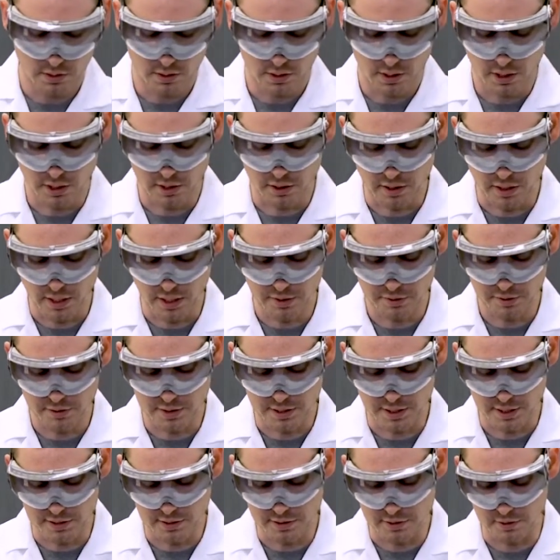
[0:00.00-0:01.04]
In our other
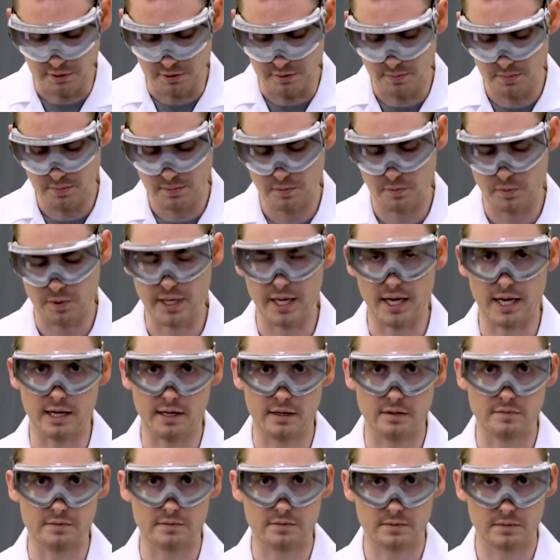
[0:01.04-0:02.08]
test tube, we
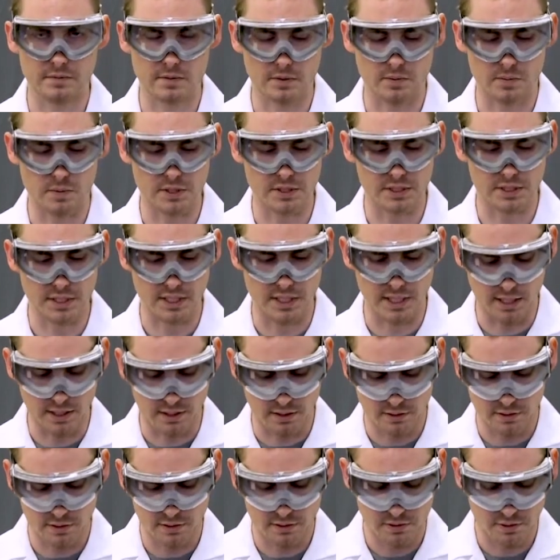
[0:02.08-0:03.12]
have, once again,
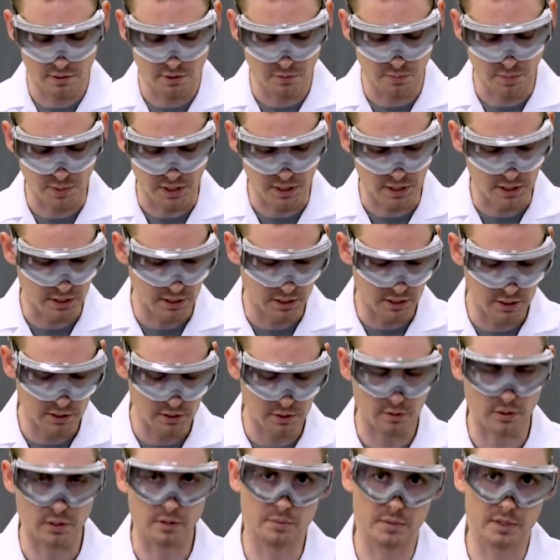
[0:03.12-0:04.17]
2 milliliters
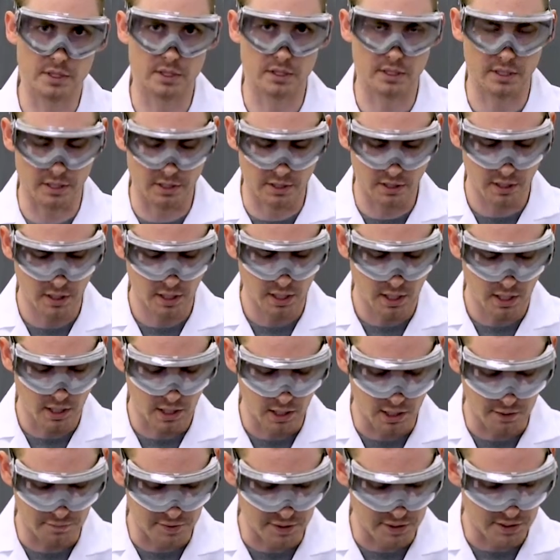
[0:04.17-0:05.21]
or a milliliter
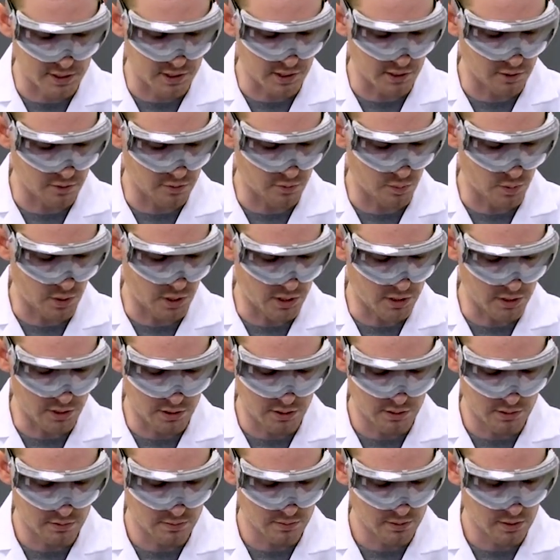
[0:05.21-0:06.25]
of distilled water.
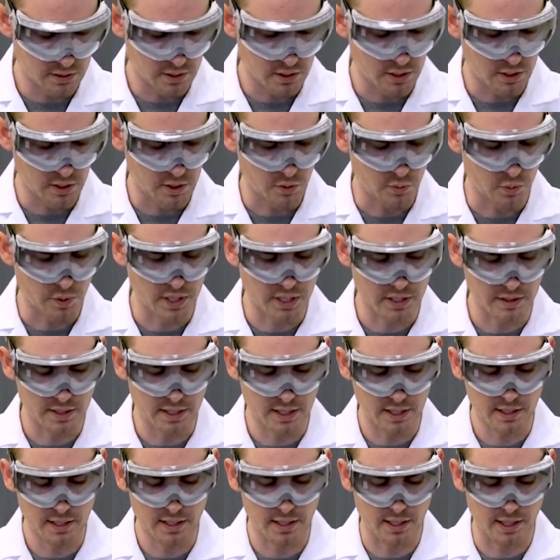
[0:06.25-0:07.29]
We can
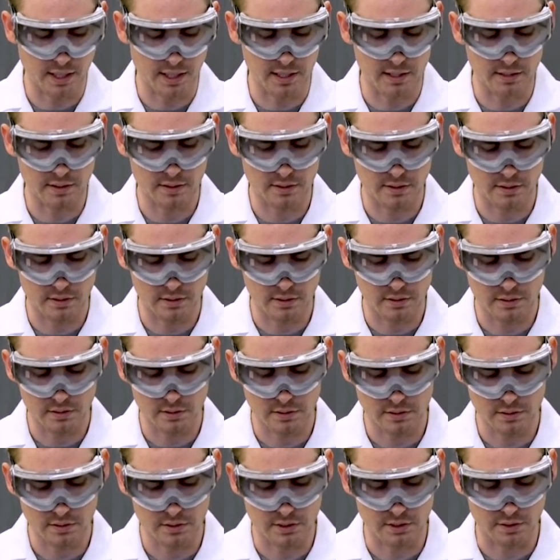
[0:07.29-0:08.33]
then add
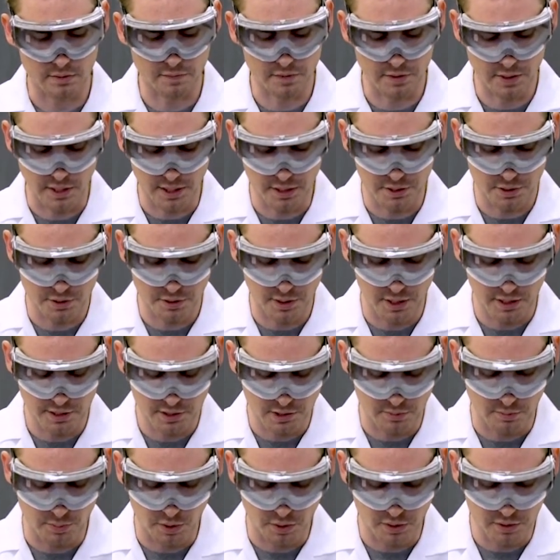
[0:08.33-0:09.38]
silver nitrate
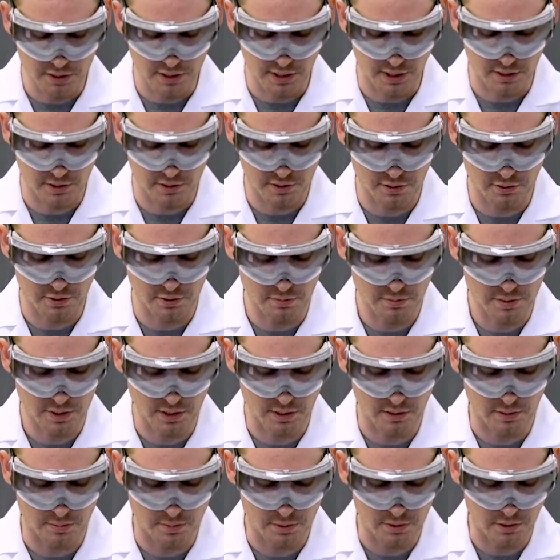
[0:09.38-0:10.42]
to both test tubes
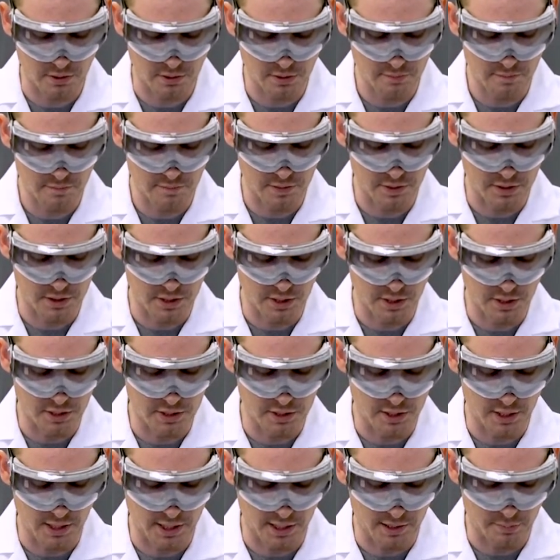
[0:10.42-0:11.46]
and observe the change
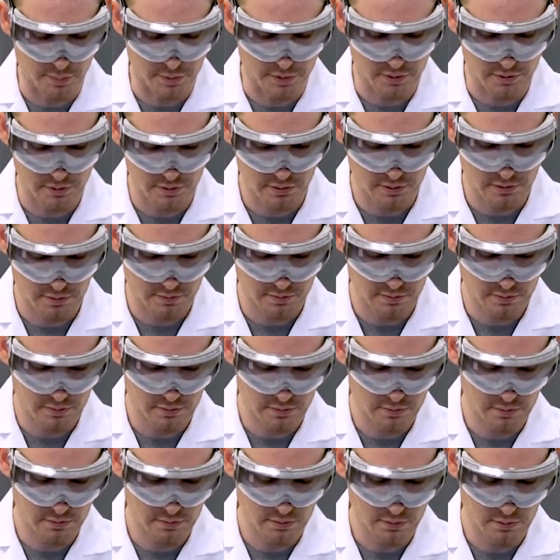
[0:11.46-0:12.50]
that happens.
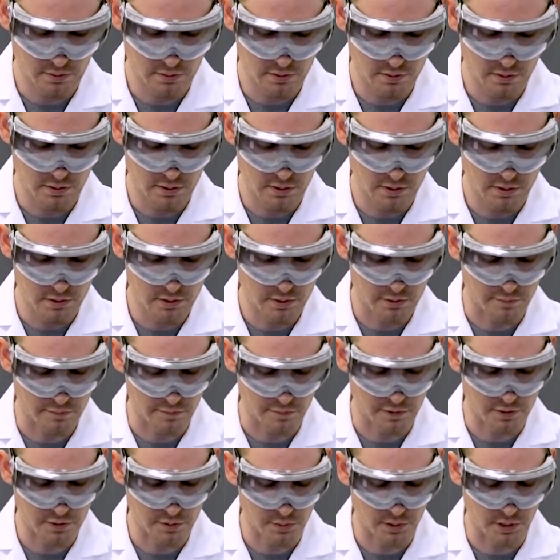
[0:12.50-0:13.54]
So
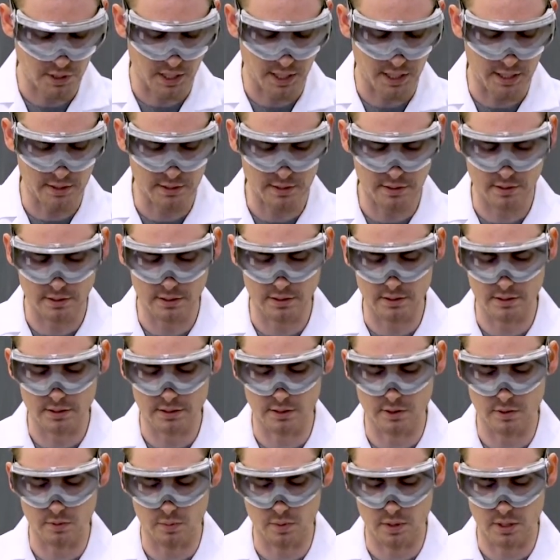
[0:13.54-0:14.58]
first we'll add it to
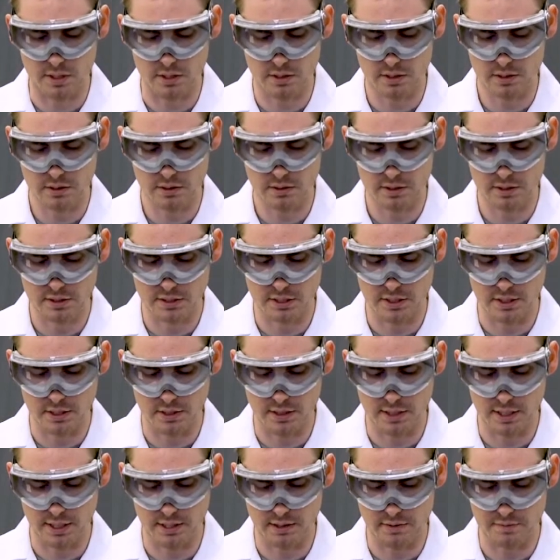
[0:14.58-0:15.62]
distilled water to see our
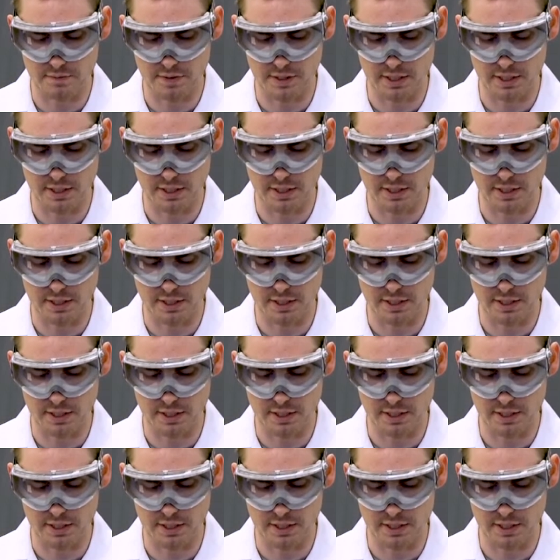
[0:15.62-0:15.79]
negative